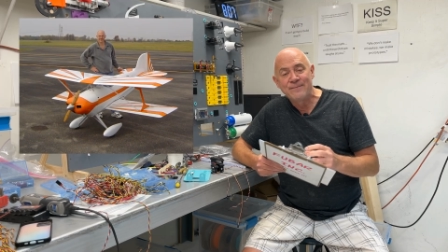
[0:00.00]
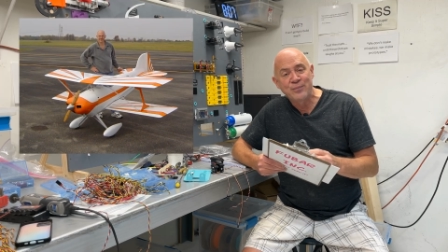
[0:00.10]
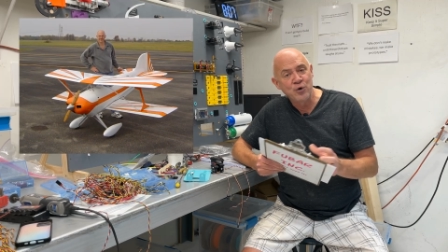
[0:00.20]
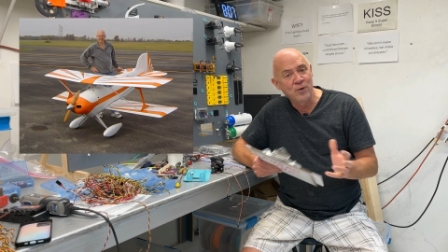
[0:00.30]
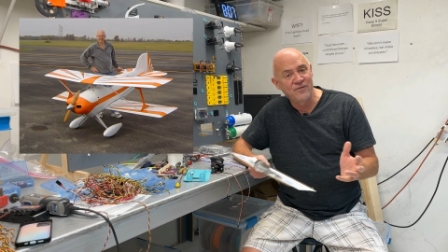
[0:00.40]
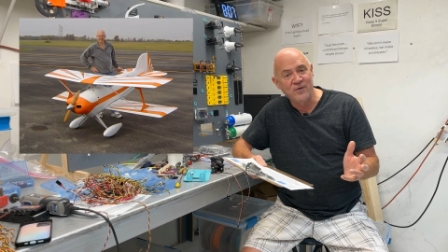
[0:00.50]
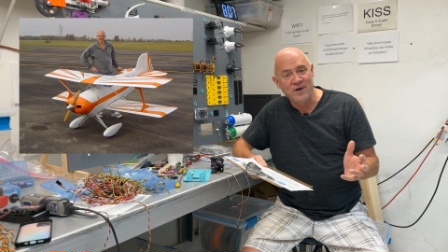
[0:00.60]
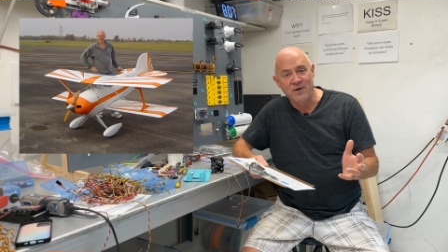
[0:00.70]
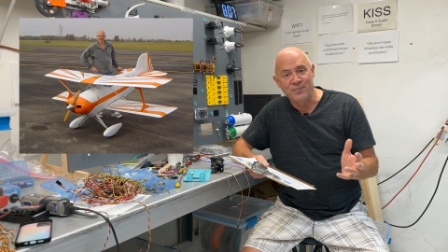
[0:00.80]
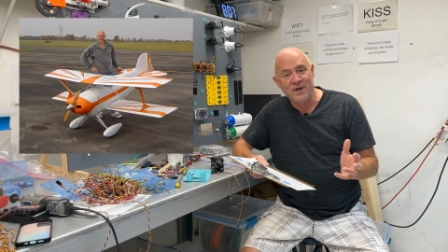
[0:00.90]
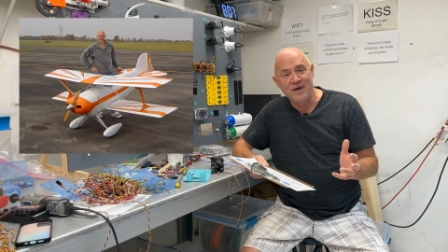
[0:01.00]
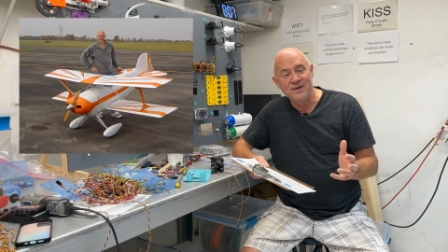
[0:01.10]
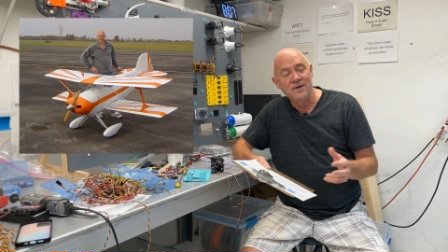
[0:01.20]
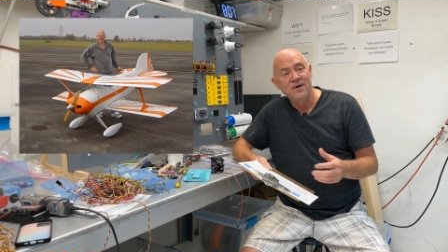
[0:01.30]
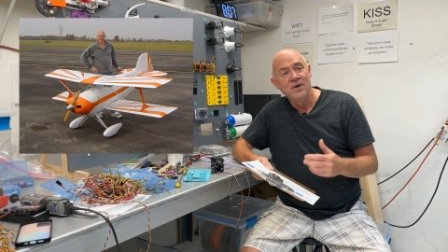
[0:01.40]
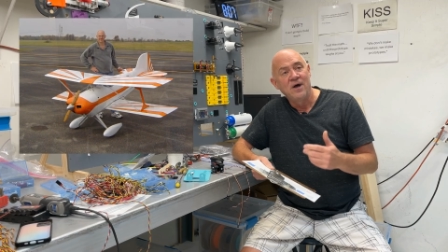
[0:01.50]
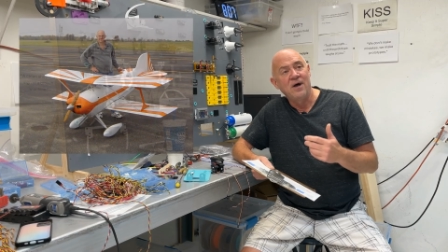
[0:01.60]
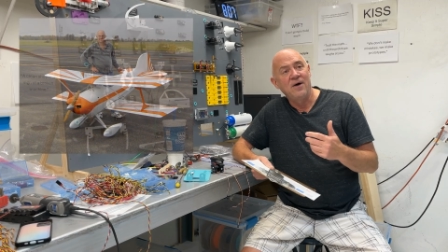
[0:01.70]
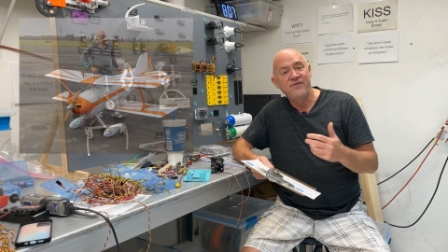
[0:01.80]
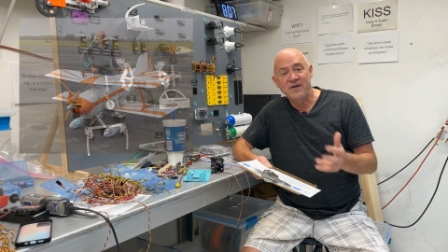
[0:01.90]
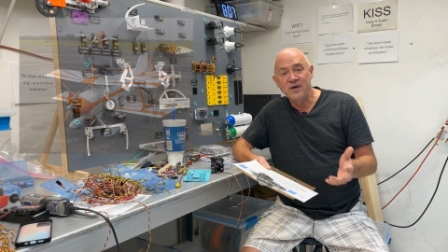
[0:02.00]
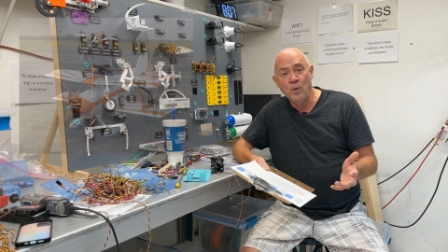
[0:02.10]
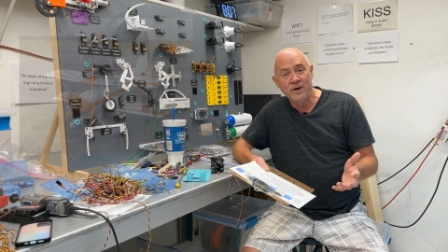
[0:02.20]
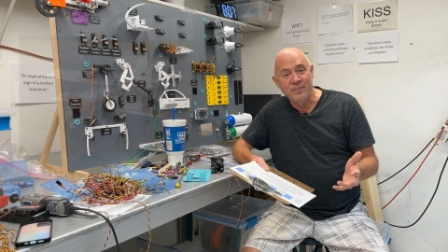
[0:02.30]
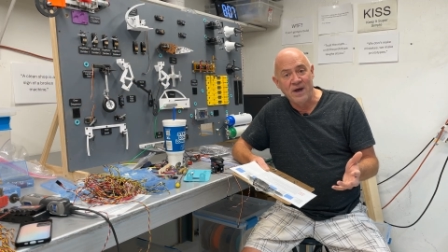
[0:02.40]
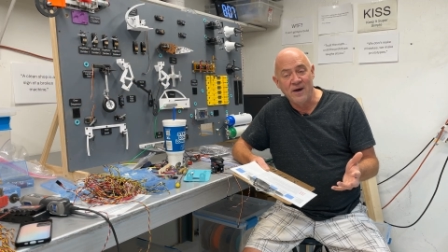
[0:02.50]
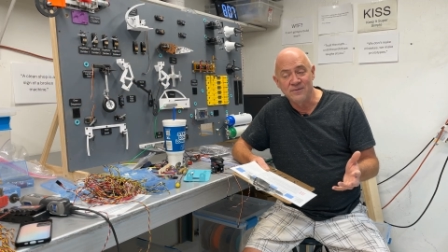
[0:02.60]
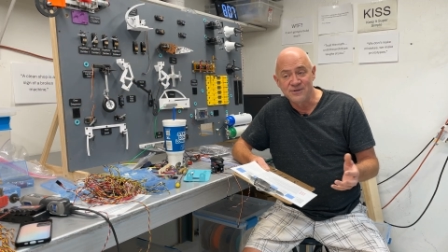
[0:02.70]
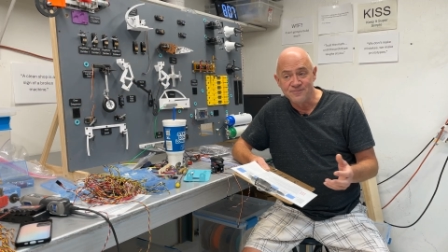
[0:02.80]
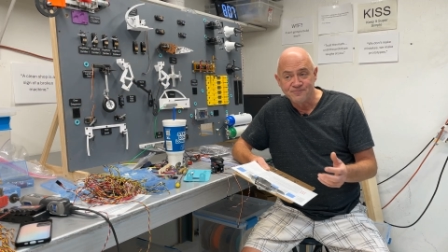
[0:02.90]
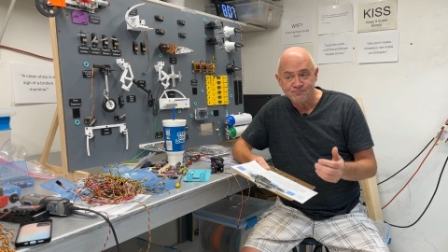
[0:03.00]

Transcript: Beautiful airplane, uh, fifty-one pounds.